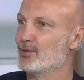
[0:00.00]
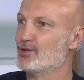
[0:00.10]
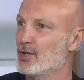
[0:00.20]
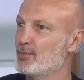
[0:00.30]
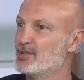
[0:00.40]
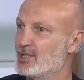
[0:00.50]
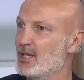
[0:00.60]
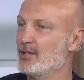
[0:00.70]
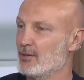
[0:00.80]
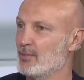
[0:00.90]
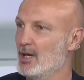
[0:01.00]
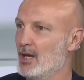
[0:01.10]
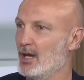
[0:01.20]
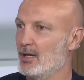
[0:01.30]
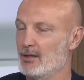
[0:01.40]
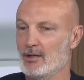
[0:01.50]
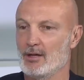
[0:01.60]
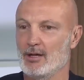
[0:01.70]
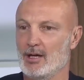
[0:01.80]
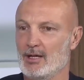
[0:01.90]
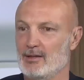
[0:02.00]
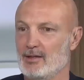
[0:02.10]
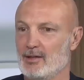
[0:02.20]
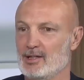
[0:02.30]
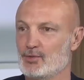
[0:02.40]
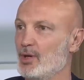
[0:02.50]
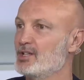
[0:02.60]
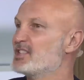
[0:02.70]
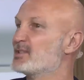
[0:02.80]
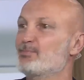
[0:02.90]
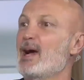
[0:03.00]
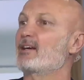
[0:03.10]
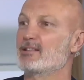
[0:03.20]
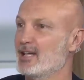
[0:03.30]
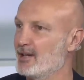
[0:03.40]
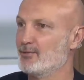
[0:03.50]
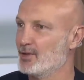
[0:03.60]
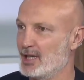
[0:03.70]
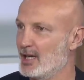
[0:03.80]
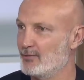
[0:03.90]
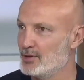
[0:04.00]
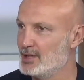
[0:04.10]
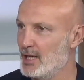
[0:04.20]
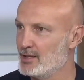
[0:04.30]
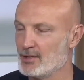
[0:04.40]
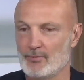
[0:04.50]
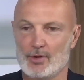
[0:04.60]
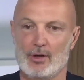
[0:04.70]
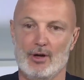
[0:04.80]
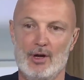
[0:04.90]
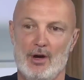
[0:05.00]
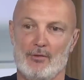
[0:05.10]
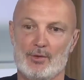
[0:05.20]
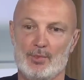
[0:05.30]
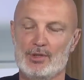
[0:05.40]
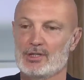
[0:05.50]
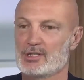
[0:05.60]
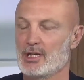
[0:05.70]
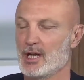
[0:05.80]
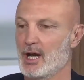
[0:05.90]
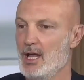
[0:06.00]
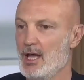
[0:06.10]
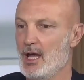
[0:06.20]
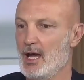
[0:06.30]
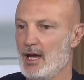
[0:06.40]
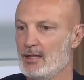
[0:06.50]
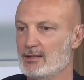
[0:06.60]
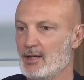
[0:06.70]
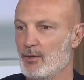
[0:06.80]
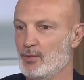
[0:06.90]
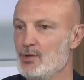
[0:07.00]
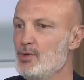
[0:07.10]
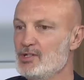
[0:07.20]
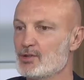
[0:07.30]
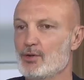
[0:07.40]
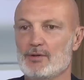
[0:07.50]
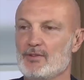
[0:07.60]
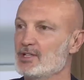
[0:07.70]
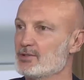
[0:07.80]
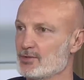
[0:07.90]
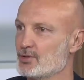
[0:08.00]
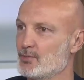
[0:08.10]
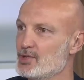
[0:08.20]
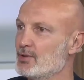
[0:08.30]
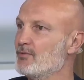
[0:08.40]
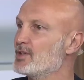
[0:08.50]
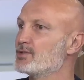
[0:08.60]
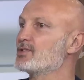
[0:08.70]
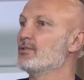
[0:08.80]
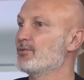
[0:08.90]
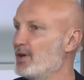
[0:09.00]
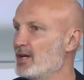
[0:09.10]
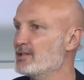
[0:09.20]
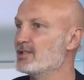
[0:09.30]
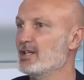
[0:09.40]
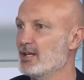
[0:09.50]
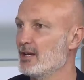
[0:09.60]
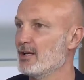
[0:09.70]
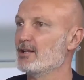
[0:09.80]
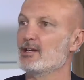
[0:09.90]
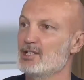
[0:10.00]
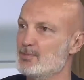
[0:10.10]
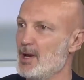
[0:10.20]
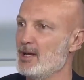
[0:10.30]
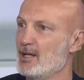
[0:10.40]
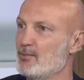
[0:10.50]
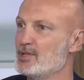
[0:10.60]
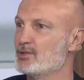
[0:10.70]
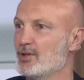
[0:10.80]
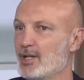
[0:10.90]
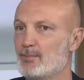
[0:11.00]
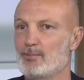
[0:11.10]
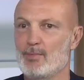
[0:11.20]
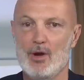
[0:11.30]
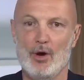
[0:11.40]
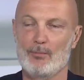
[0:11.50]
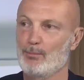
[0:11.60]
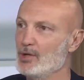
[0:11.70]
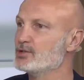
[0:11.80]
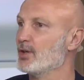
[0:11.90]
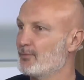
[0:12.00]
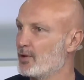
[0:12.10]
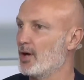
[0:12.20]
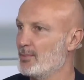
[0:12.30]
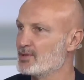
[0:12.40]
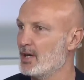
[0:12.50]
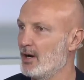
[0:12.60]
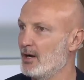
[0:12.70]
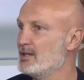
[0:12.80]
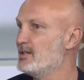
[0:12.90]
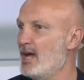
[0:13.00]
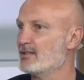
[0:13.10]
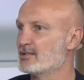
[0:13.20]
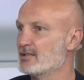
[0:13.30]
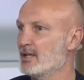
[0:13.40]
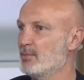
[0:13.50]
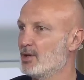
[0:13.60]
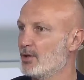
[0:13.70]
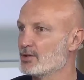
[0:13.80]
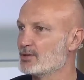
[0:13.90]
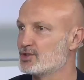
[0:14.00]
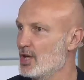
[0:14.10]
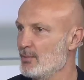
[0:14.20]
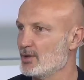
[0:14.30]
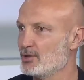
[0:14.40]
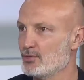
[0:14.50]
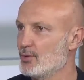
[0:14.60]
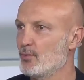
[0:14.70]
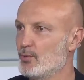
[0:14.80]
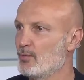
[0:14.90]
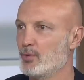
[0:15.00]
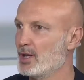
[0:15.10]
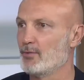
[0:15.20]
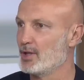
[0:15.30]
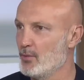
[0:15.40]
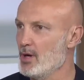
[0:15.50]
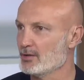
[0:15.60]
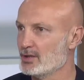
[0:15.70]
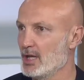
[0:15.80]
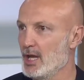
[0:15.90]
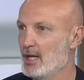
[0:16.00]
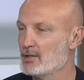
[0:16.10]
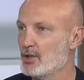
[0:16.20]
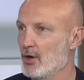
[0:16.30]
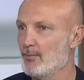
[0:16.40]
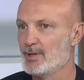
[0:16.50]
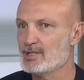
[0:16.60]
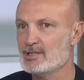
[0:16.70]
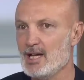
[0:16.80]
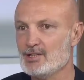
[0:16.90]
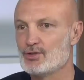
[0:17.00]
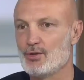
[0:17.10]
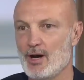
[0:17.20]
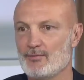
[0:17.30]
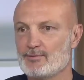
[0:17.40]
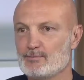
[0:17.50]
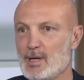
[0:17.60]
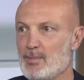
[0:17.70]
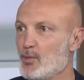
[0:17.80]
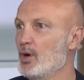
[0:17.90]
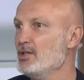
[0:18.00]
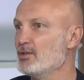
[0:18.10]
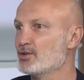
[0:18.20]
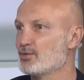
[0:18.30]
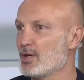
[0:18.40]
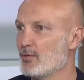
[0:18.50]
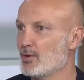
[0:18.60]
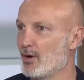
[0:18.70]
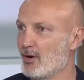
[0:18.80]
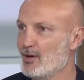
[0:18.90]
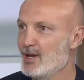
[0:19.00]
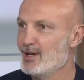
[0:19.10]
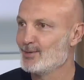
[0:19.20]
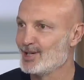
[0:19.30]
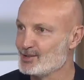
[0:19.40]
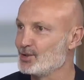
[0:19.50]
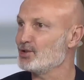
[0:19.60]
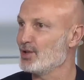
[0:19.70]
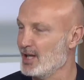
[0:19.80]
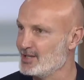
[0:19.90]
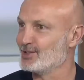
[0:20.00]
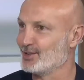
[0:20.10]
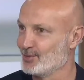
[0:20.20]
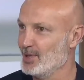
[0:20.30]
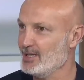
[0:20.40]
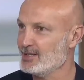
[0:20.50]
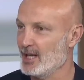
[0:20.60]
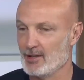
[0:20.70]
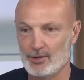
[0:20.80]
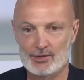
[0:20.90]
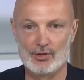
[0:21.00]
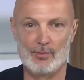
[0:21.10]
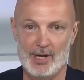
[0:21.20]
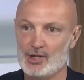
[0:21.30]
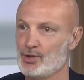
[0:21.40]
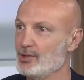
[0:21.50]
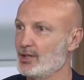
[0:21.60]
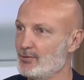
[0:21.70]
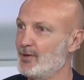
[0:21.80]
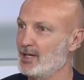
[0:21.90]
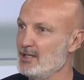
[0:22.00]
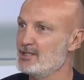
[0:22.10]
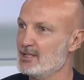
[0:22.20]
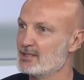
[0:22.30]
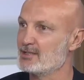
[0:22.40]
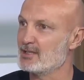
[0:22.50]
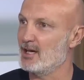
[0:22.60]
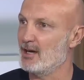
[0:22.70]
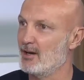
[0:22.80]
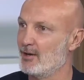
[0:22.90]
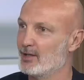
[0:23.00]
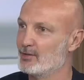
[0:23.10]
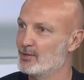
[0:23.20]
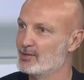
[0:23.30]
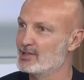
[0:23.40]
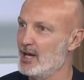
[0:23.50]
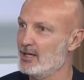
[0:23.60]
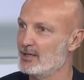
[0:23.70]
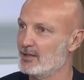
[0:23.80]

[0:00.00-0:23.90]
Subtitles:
a German stadium, and it's why it's packed every days of the Bundesliga. And we saw investors in France, in England, and in Spain, and we saw that most of clubs are in debt because chairmen do whatever they want. So it's nice to have maybe one country who can socialize a little bit and also make sure that the finances are in a good side and